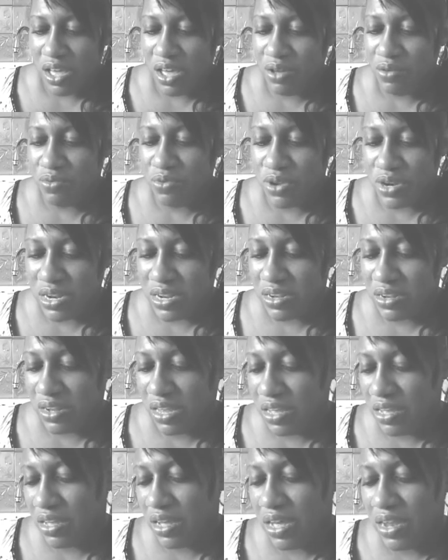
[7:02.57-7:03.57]
I wanted,
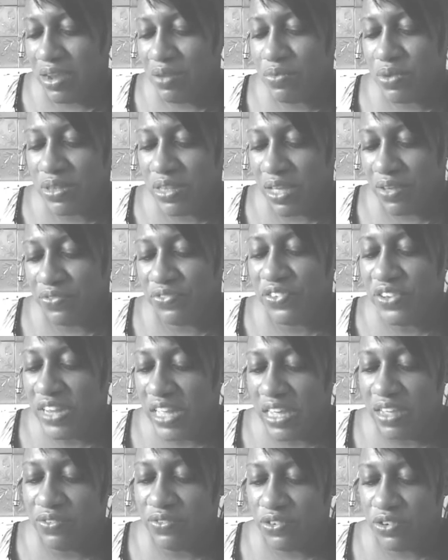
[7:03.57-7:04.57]
like, I didn't want that
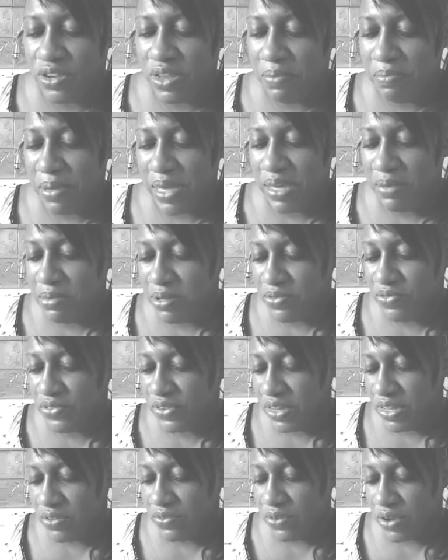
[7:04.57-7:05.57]
flavor, that baby
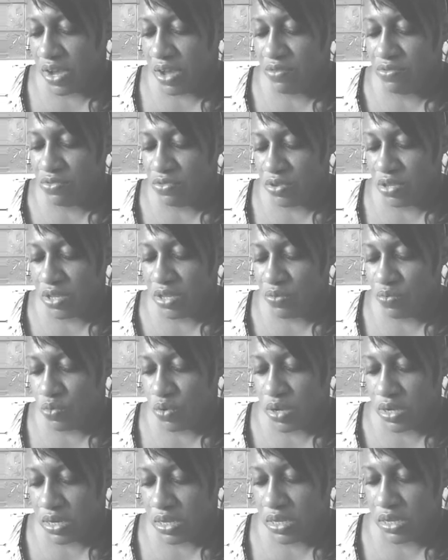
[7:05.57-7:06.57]
flavor. I really
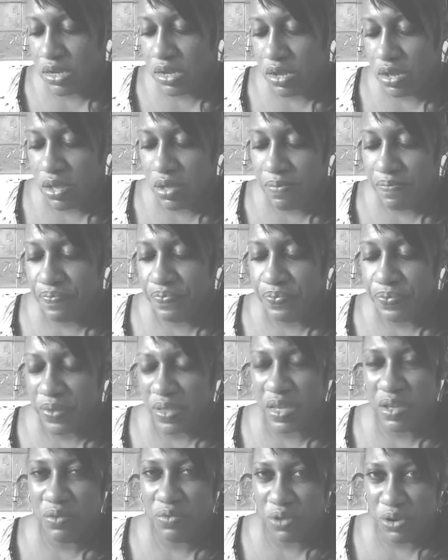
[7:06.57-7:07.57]
wanted
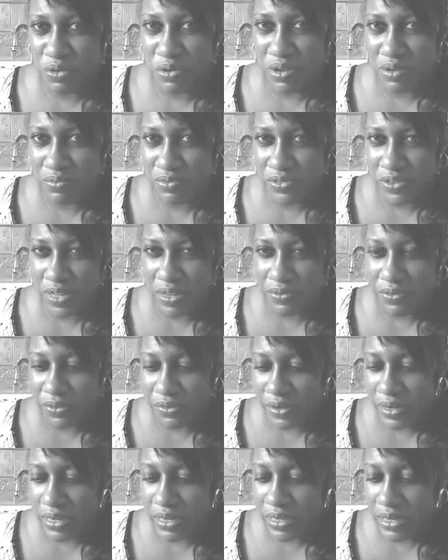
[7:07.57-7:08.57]
a grown-up
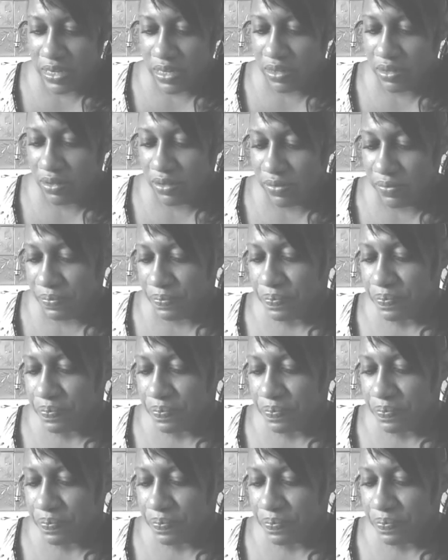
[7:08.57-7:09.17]
flavor right now.